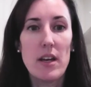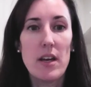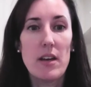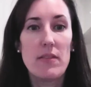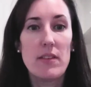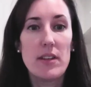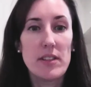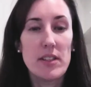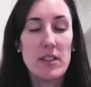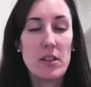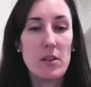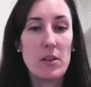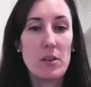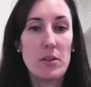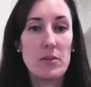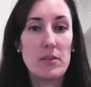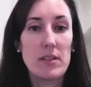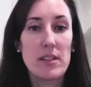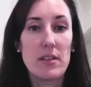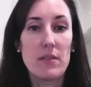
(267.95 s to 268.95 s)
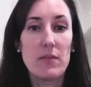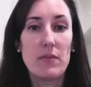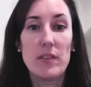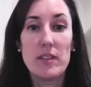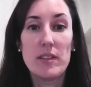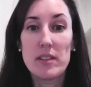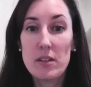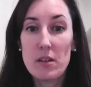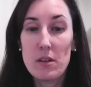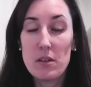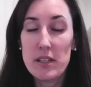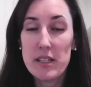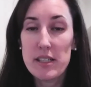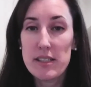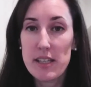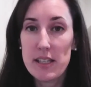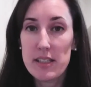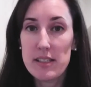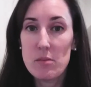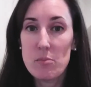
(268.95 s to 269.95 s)
This includes the physical
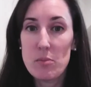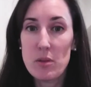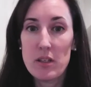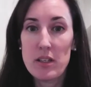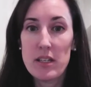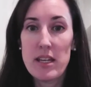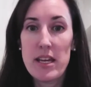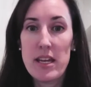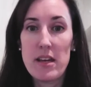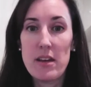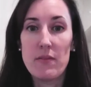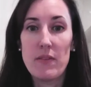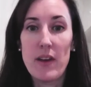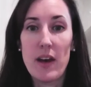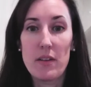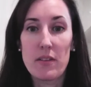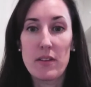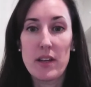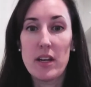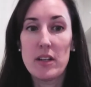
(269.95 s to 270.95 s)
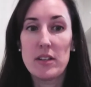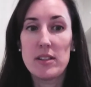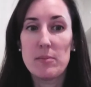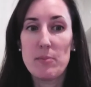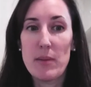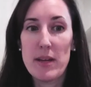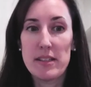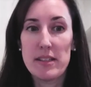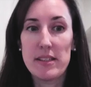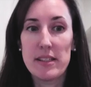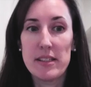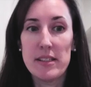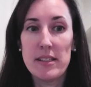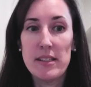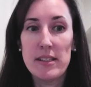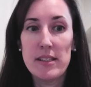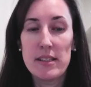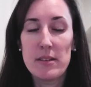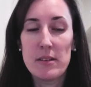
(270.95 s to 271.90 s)
accessibility of healthcare spaces,